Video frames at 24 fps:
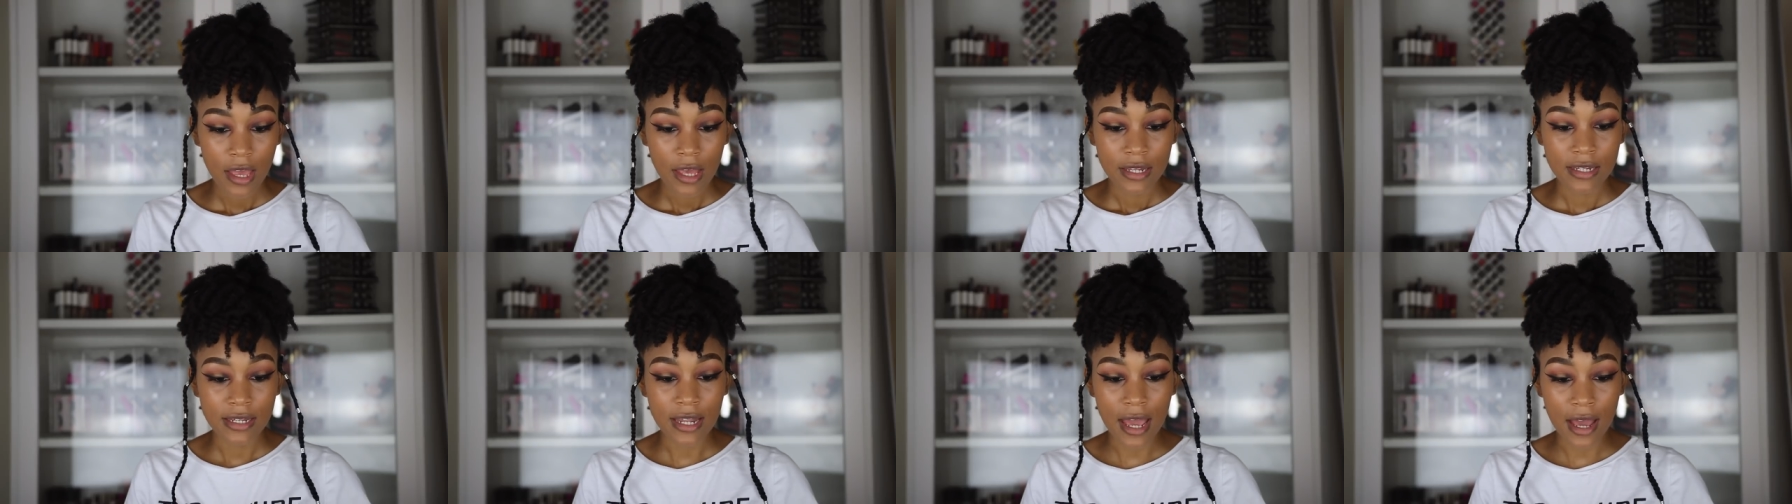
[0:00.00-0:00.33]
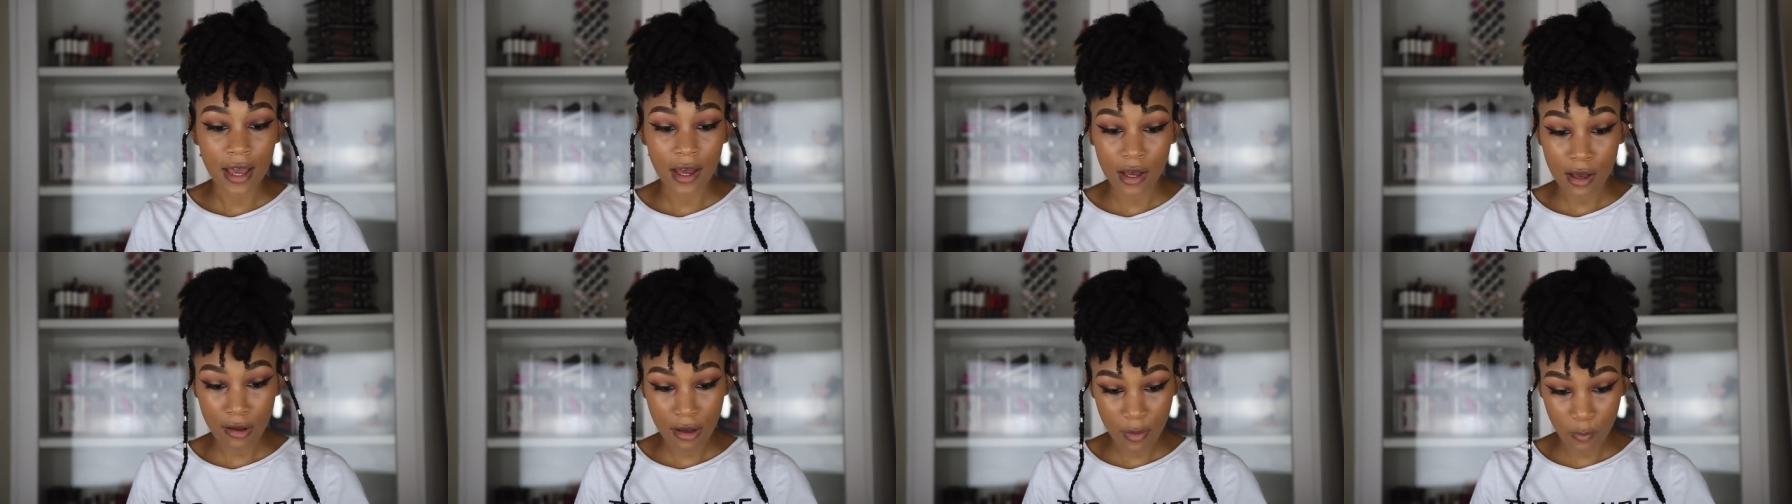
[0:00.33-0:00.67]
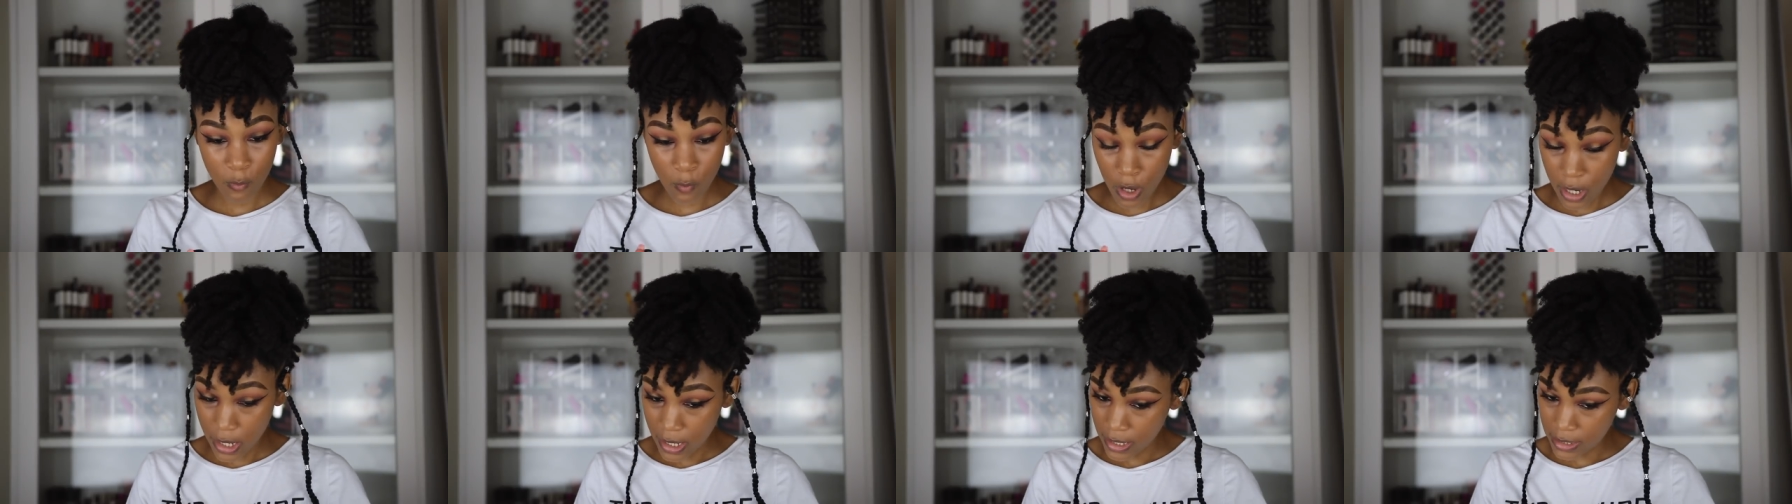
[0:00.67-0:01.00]
Now,
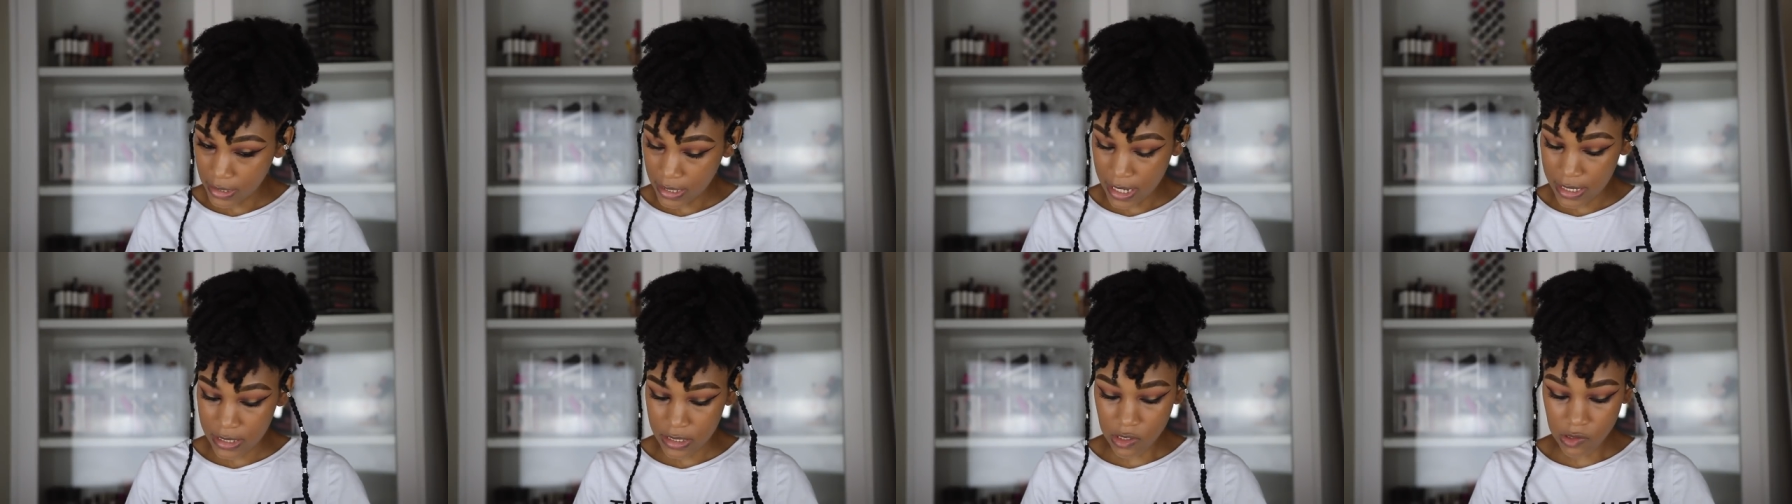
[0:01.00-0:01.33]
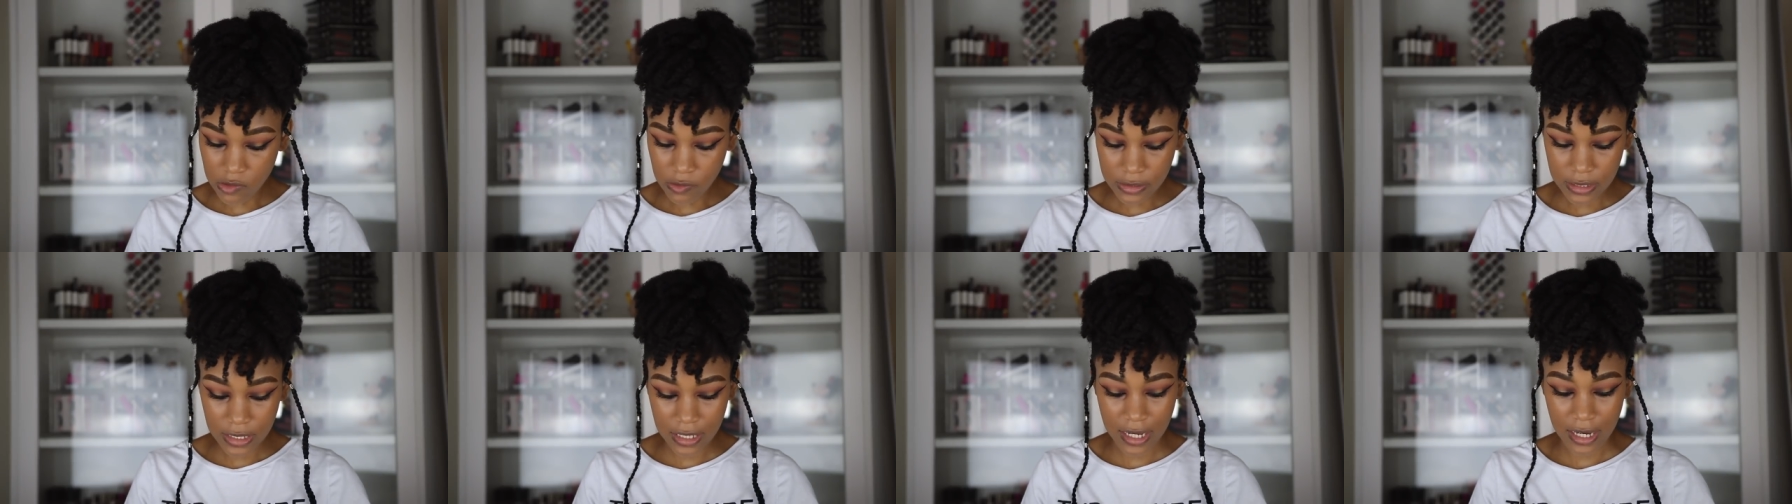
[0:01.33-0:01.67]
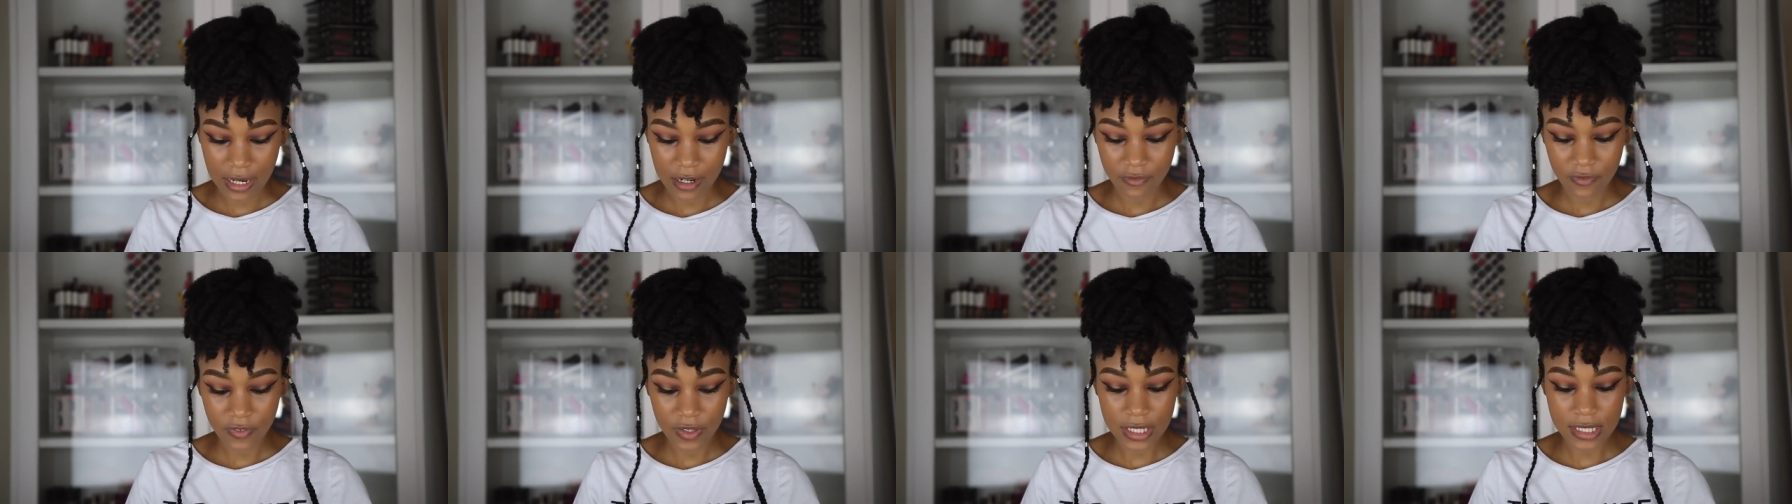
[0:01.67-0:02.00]
one, I don't really
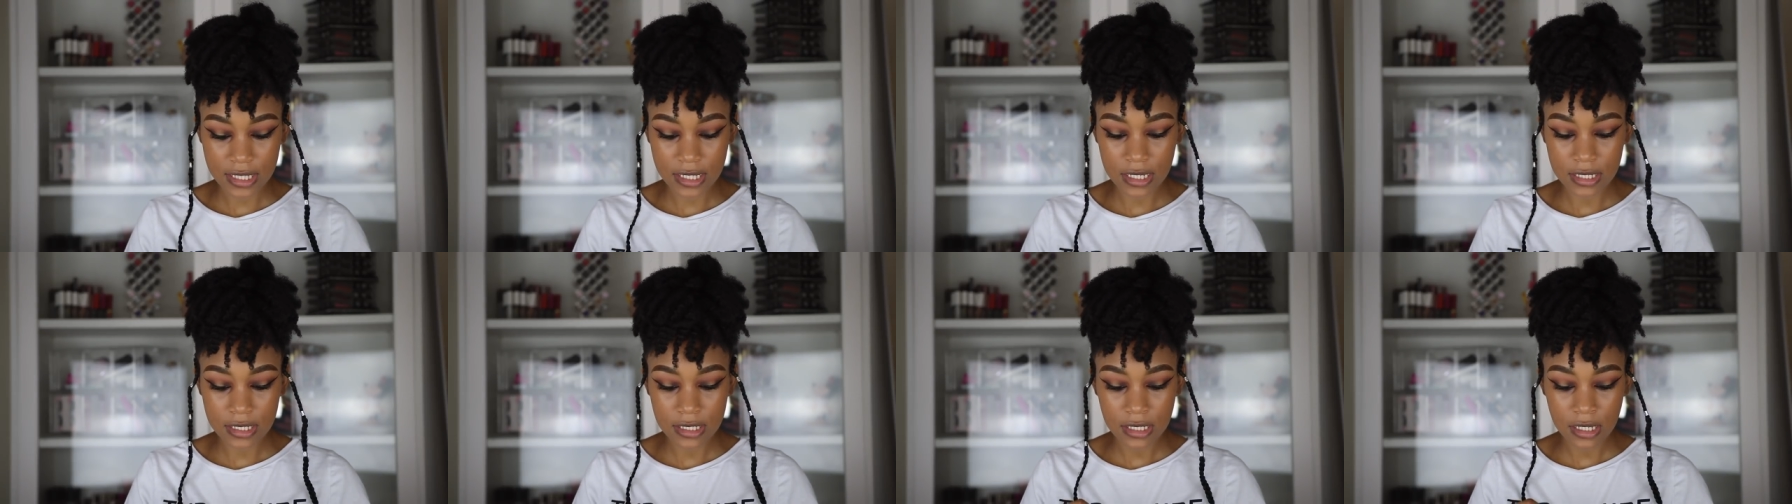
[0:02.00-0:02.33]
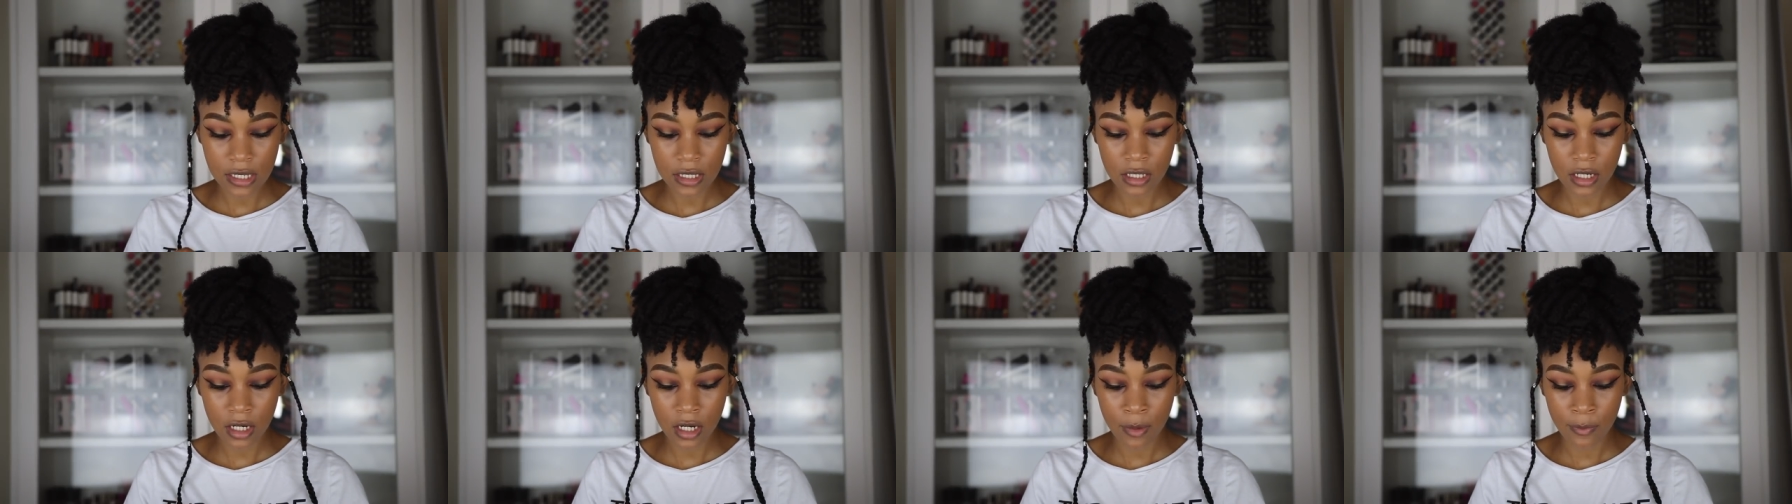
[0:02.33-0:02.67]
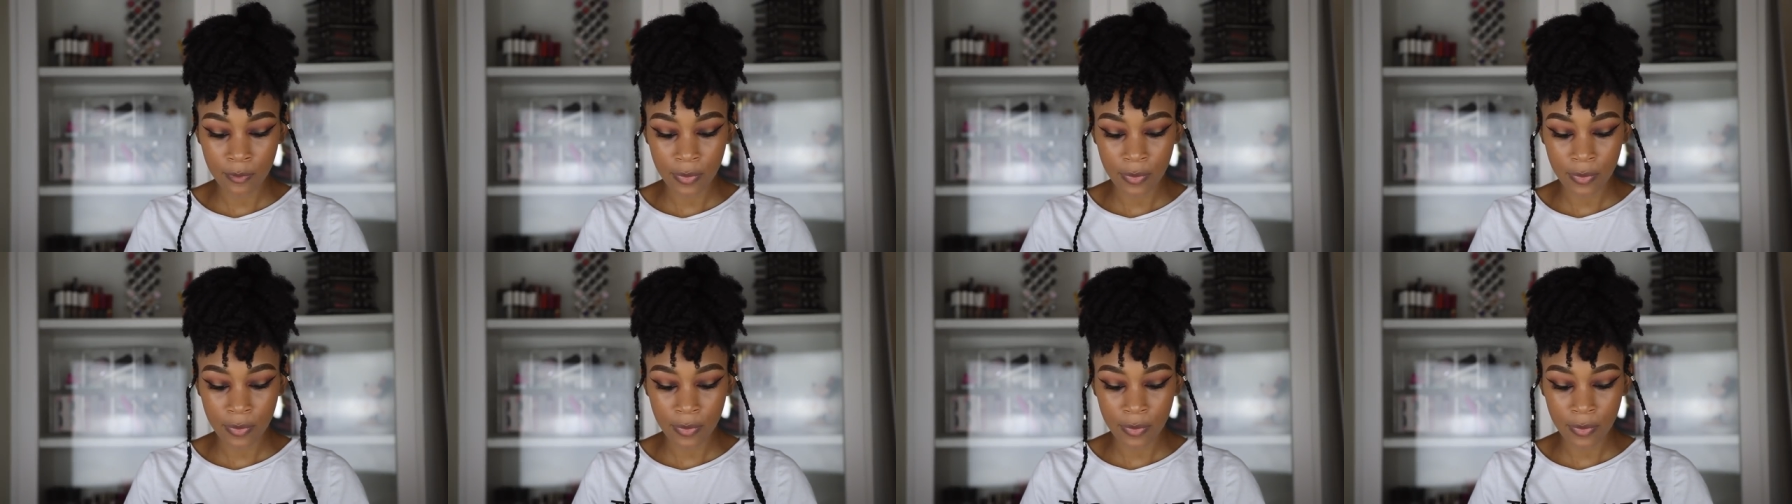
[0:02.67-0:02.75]
care for this concealer,